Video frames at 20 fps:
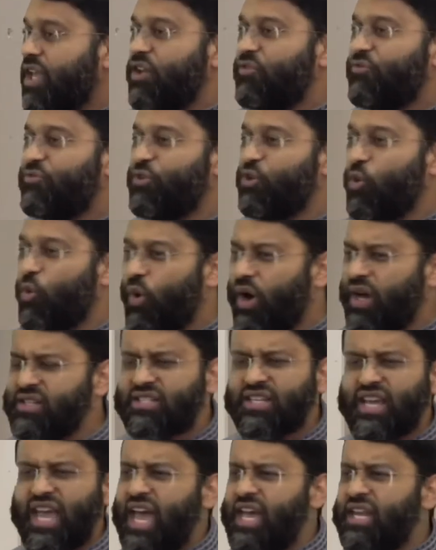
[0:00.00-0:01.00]
If you
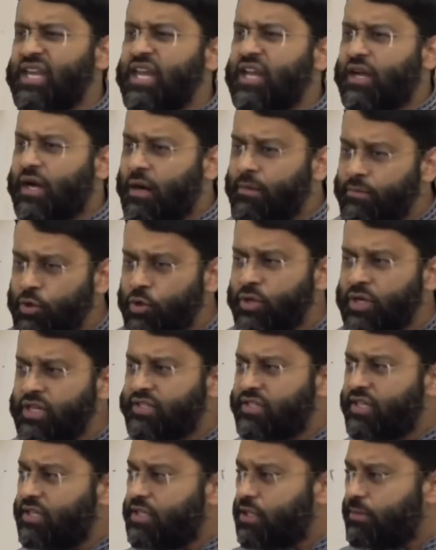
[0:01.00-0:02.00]
want any
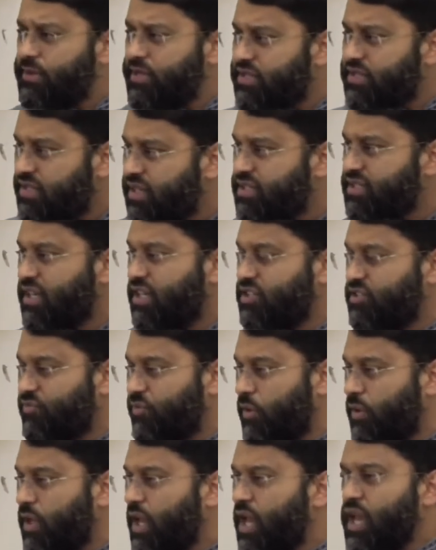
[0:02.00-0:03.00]
community to be
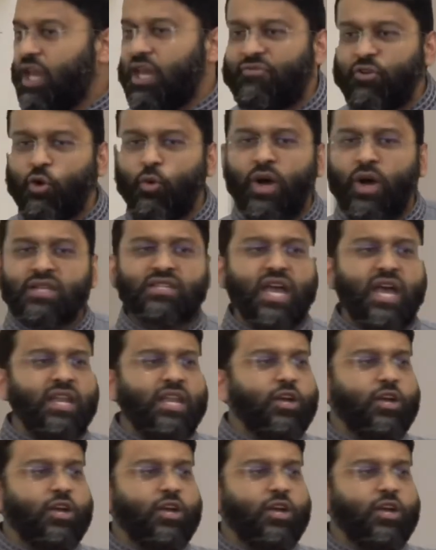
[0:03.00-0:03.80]
successful, if you want